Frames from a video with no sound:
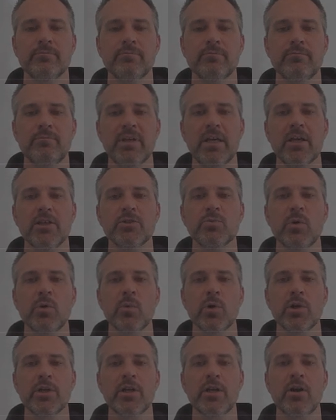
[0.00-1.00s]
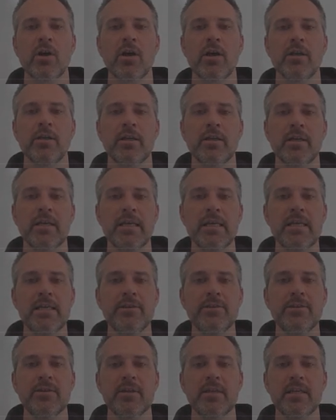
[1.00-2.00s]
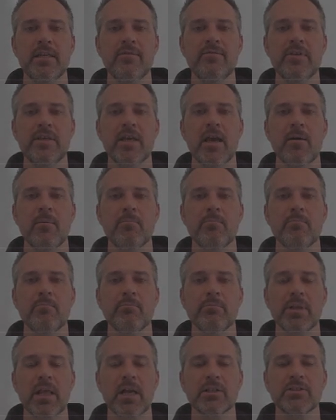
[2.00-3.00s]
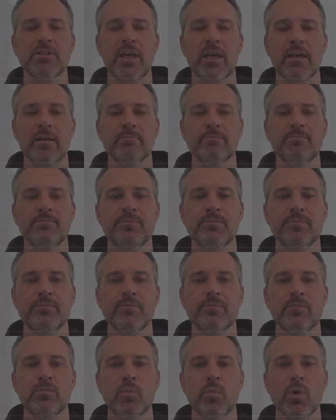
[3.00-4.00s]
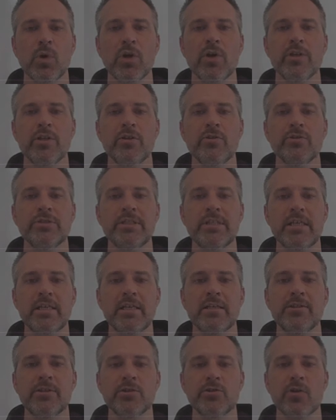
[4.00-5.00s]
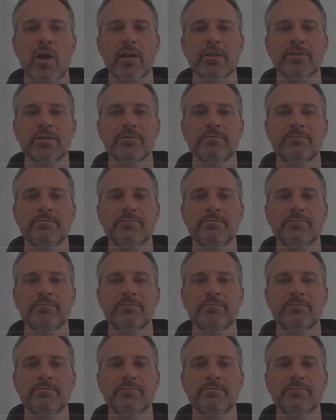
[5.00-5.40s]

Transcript: Because we're working on an ETH EVM blockchain, we're going to use the ETH address.